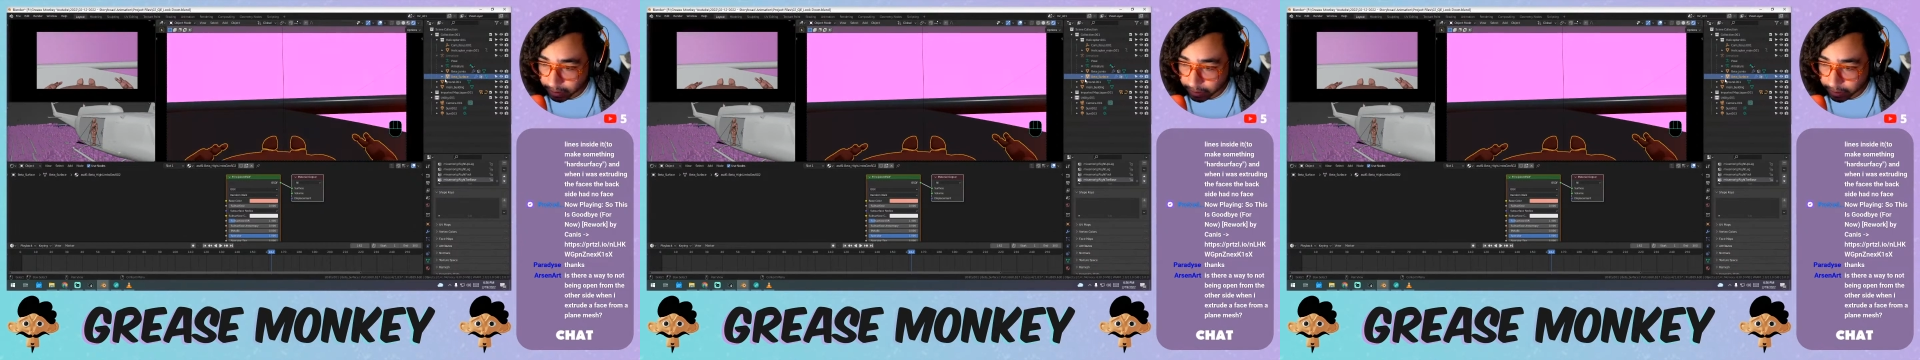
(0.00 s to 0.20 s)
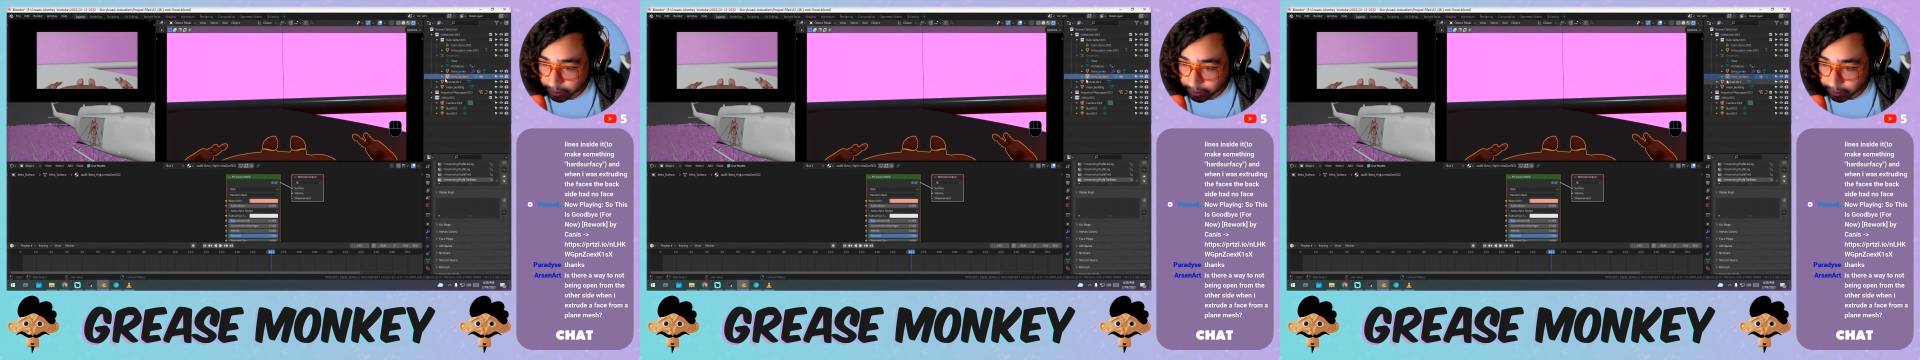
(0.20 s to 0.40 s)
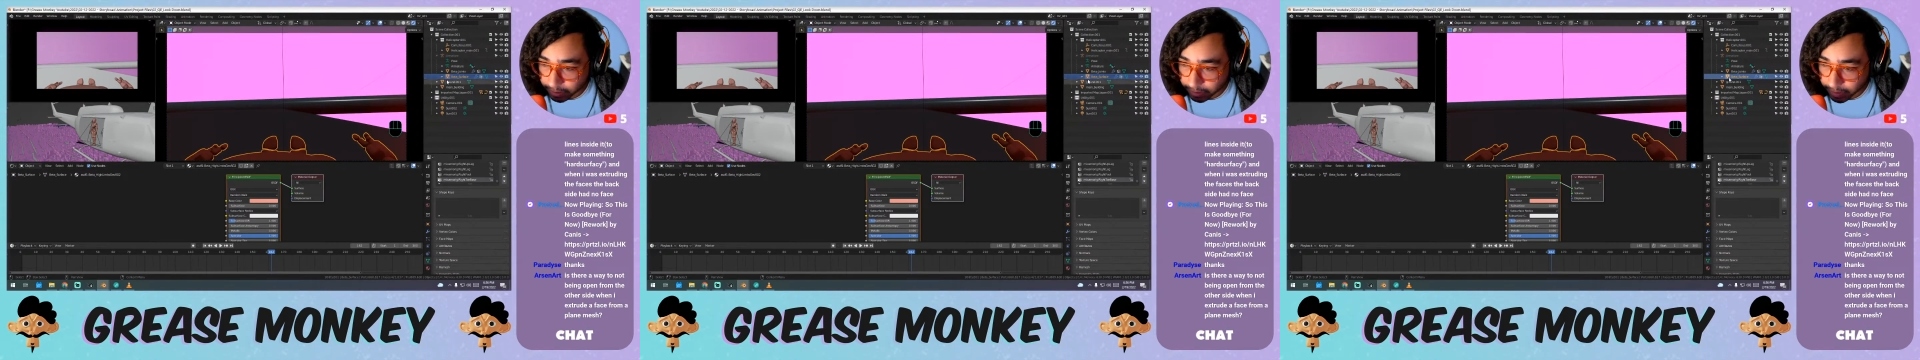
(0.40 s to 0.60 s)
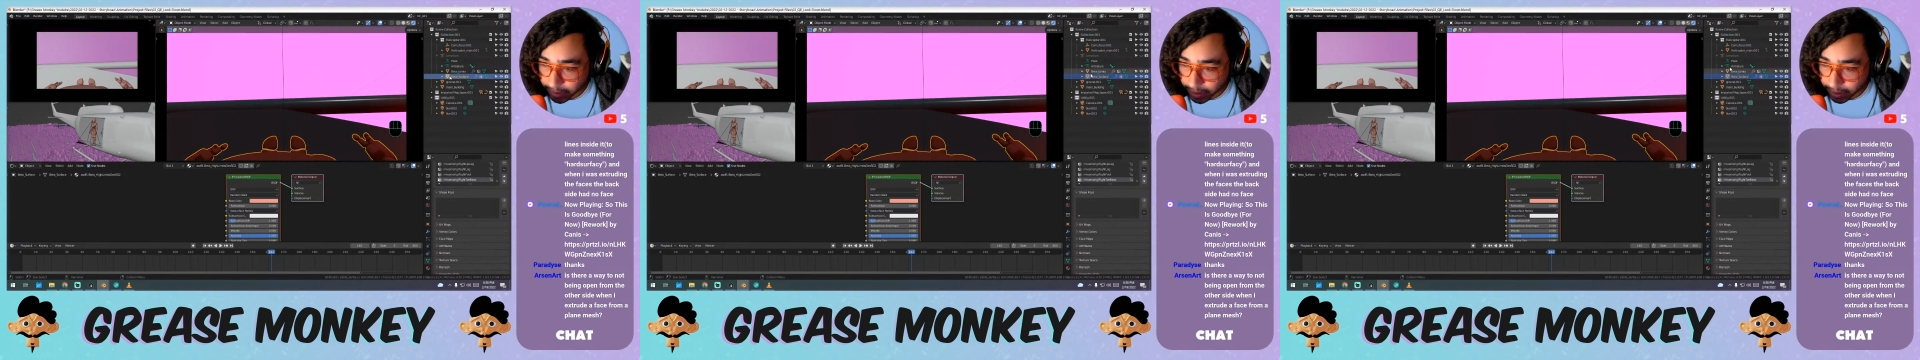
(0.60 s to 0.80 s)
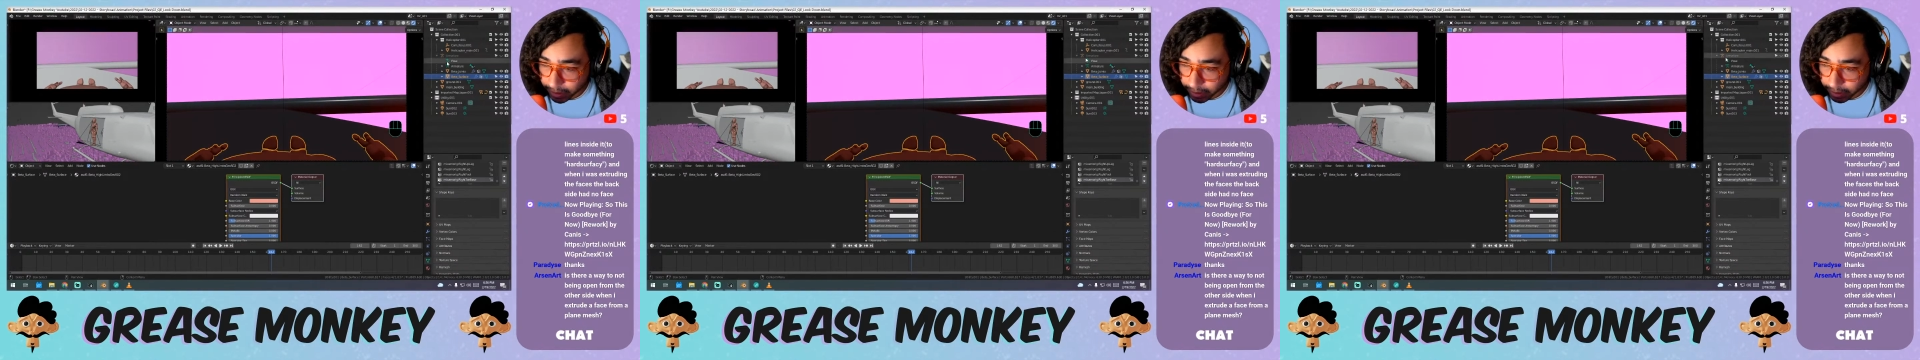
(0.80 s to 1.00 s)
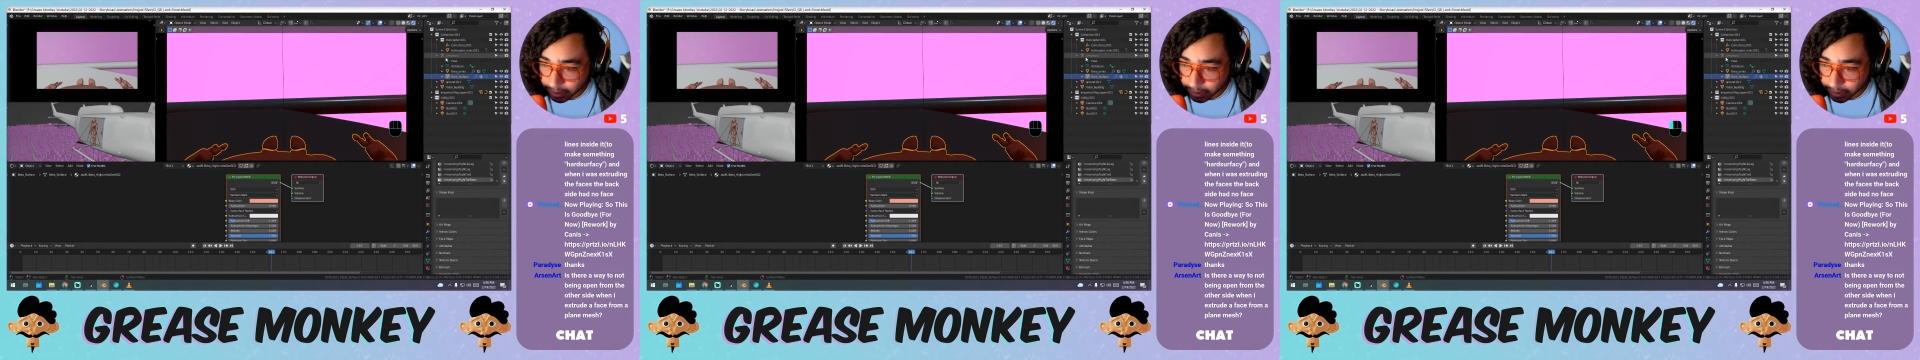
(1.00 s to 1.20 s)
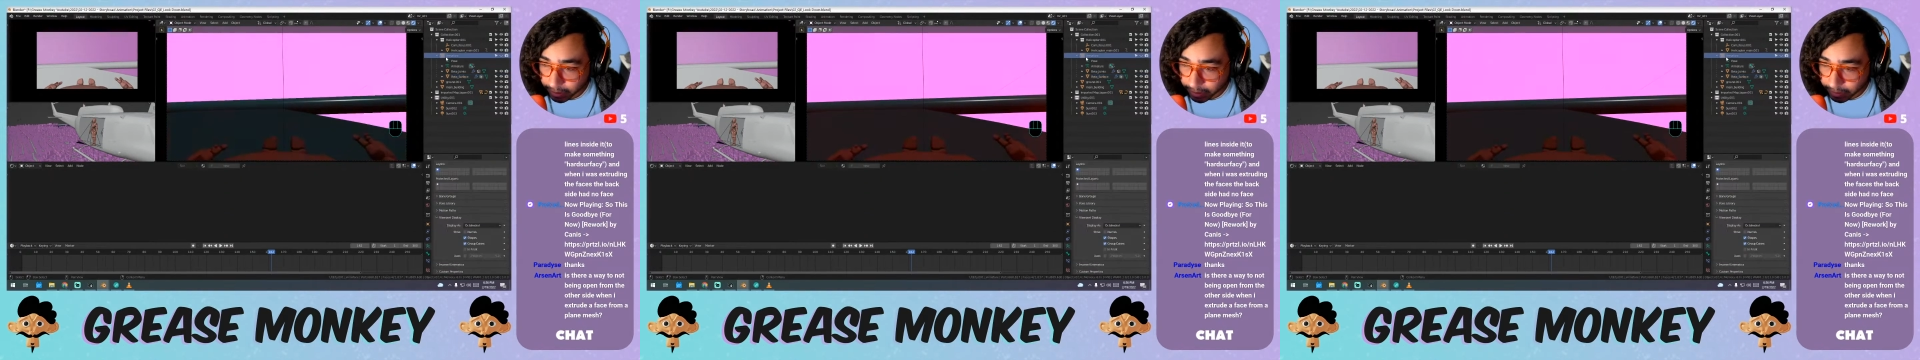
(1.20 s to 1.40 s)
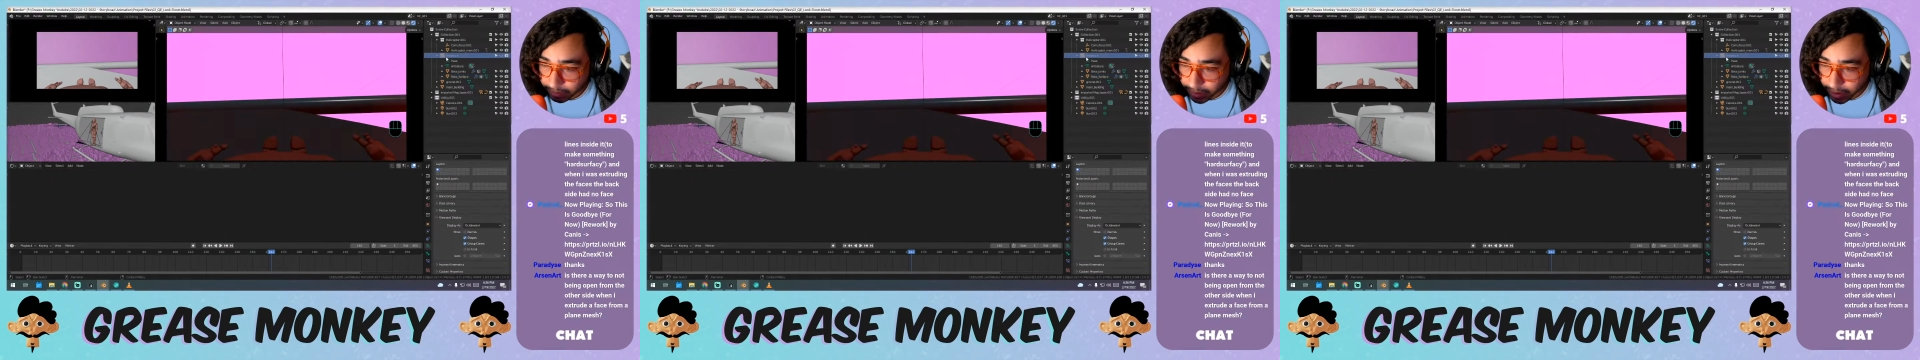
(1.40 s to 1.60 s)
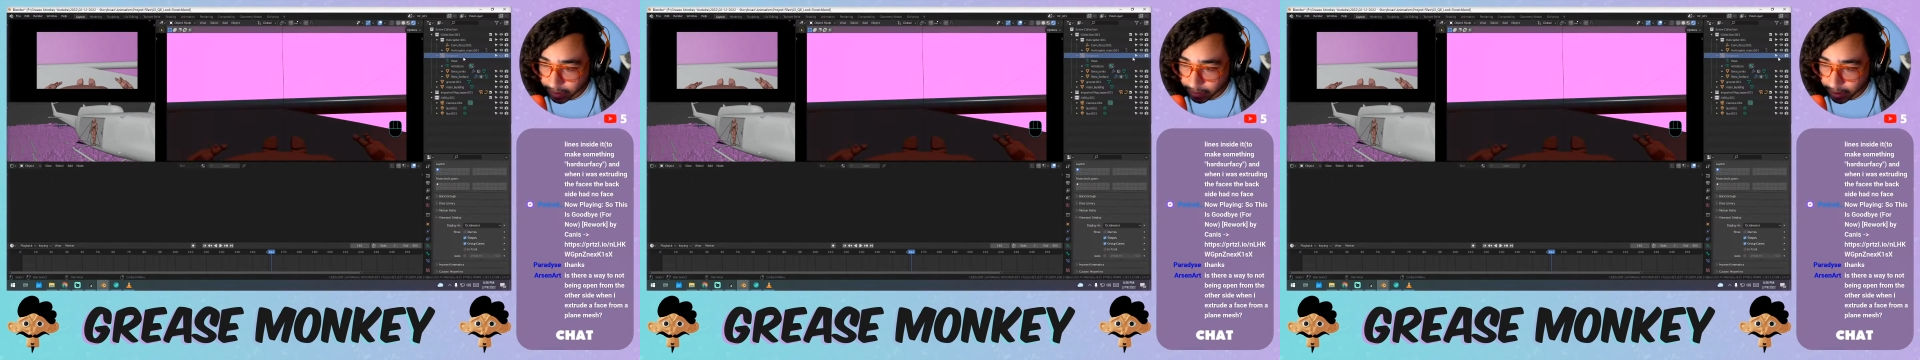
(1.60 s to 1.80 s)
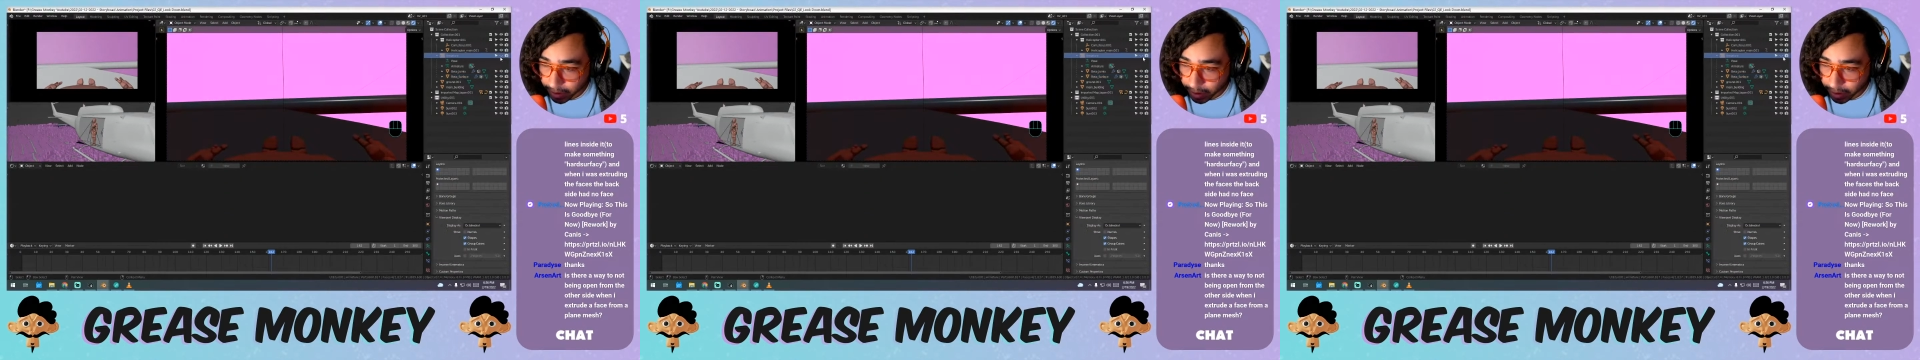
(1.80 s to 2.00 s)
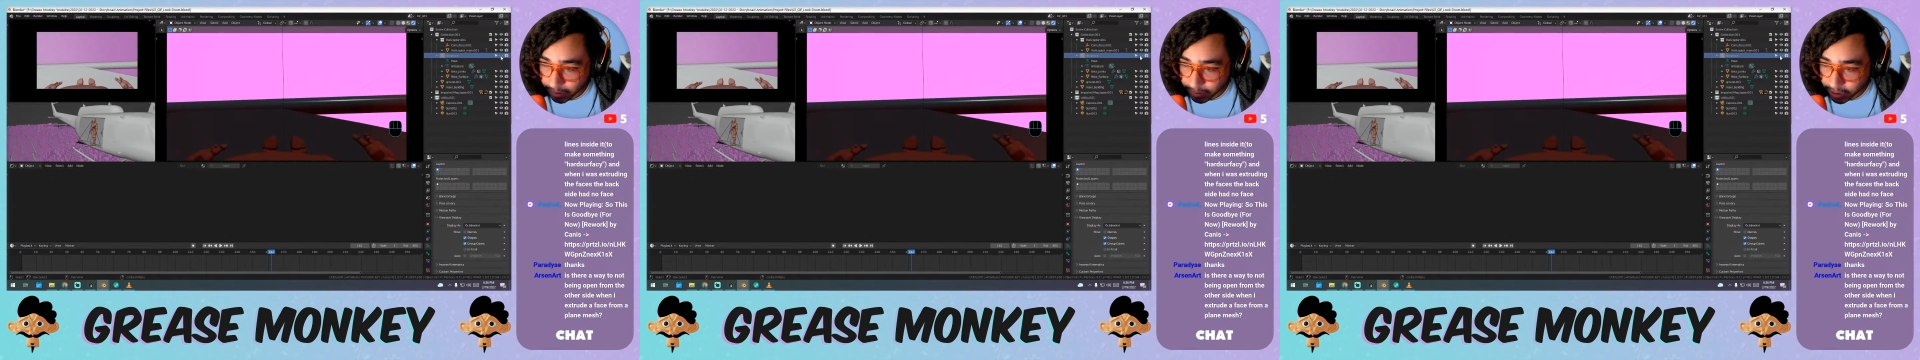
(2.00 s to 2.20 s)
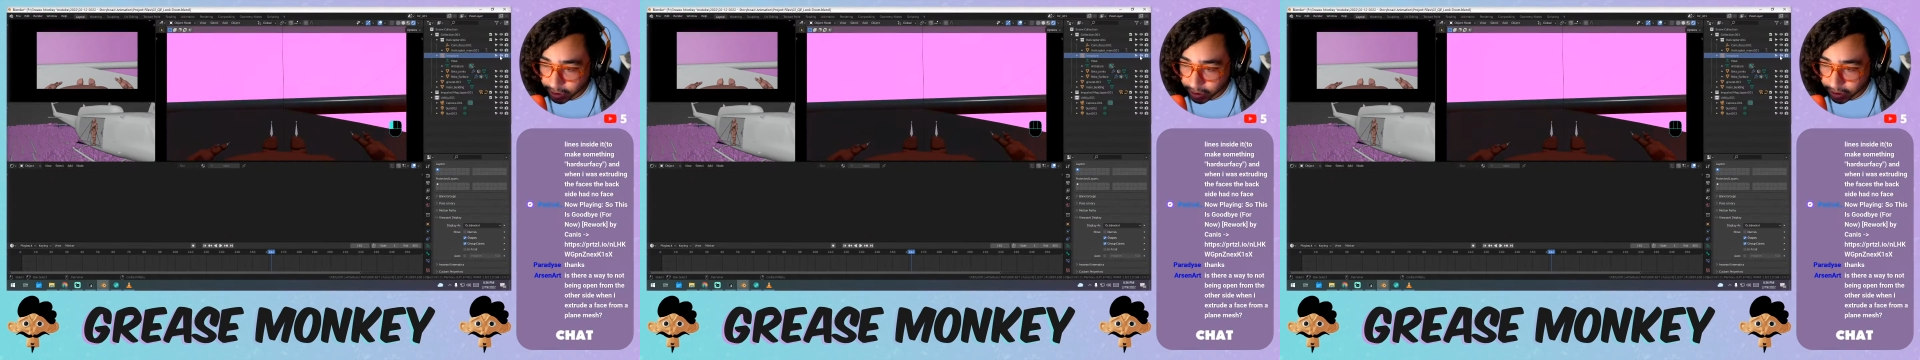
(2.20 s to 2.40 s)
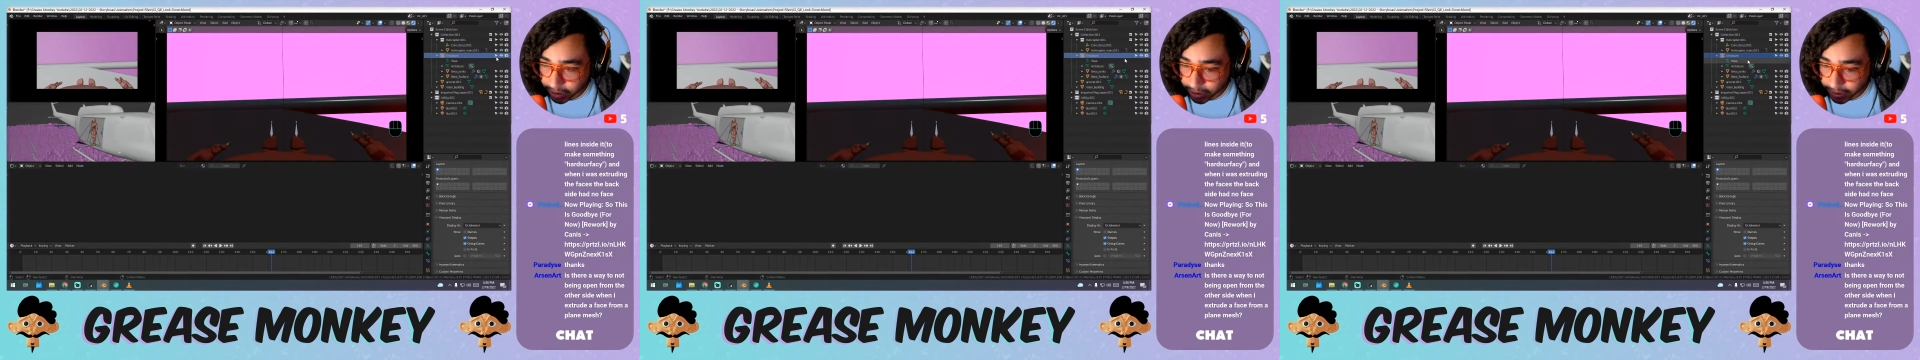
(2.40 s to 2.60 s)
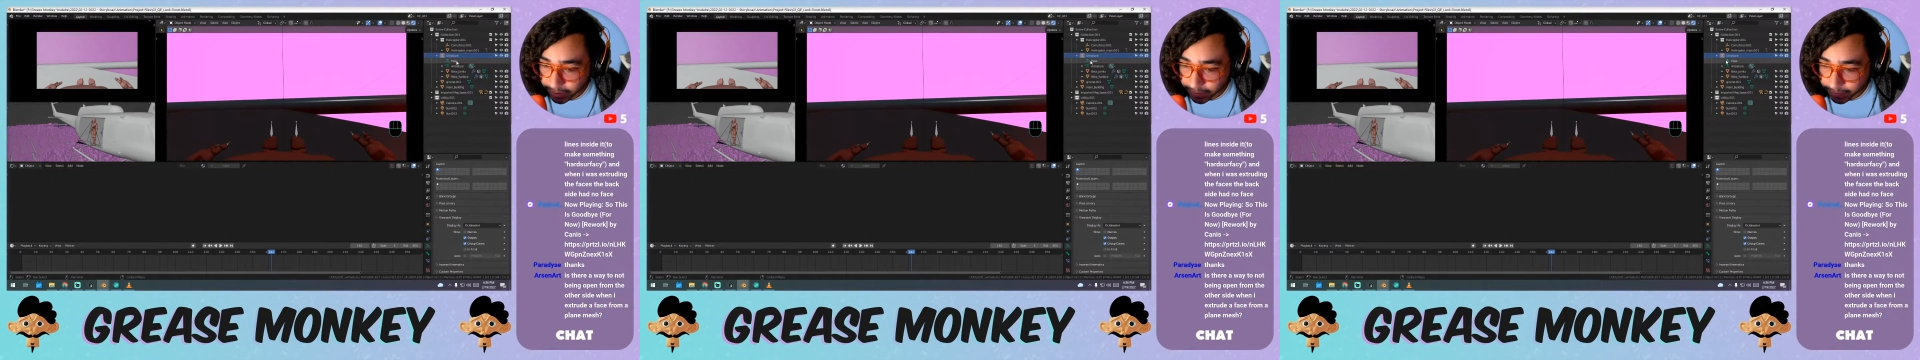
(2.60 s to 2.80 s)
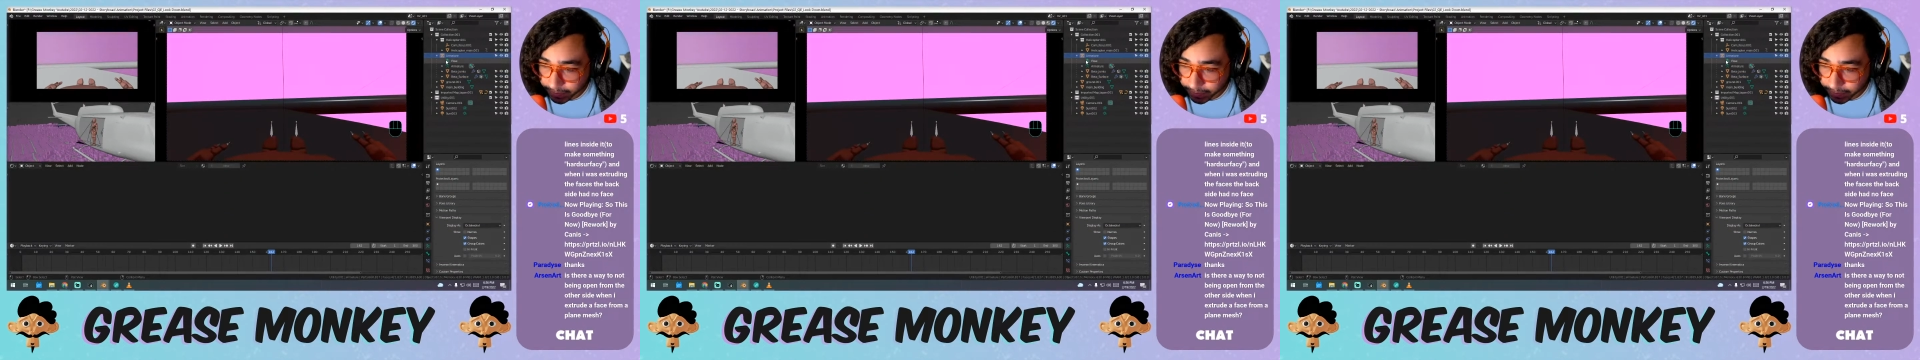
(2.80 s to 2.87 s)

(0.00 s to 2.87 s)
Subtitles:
All right. Let me get my armature here.